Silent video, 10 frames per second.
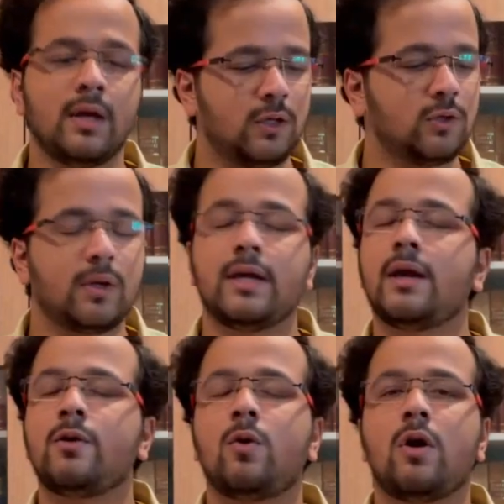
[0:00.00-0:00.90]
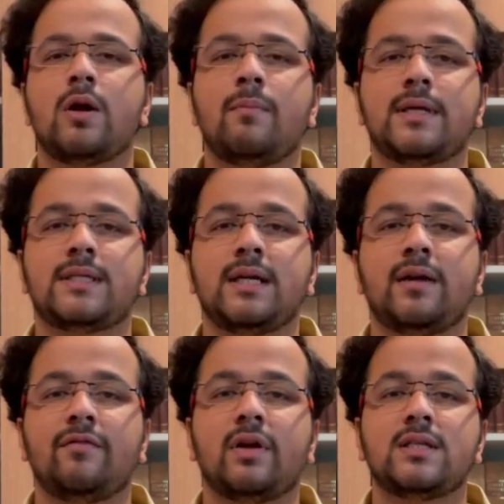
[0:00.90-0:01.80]
So here you got the basic
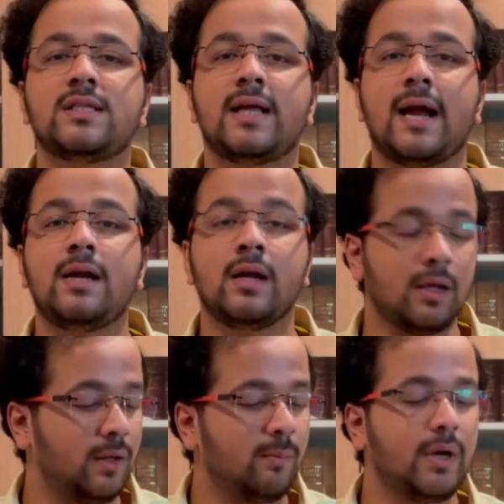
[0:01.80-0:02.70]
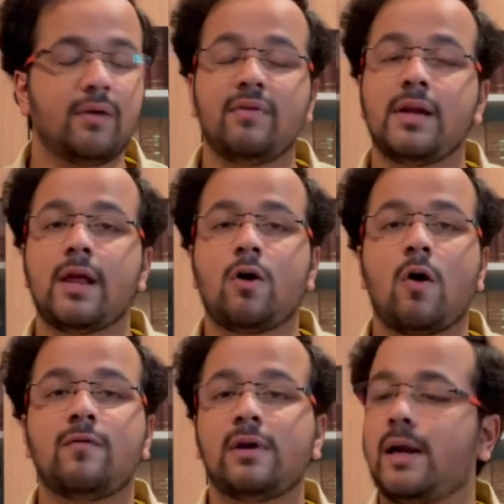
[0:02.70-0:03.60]
difference that between an
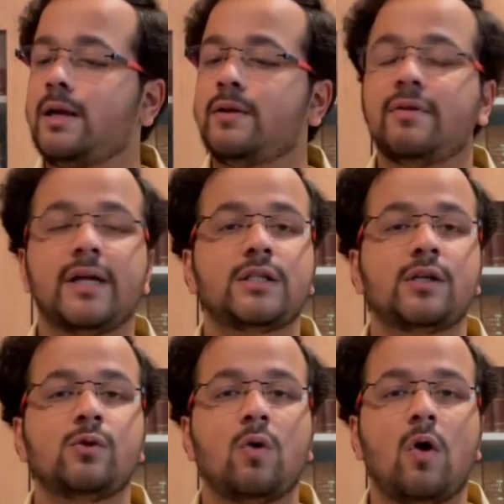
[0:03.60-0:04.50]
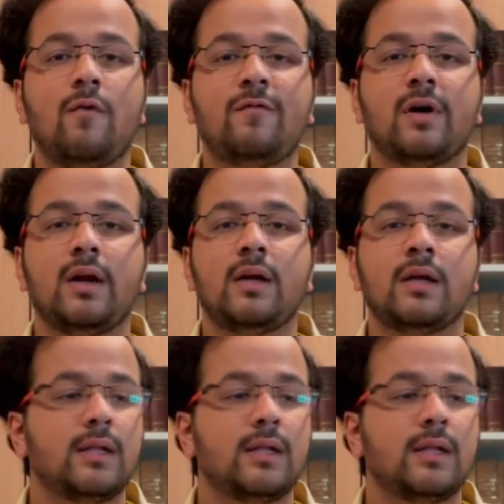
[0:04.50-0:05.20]
offer and invitation to offer,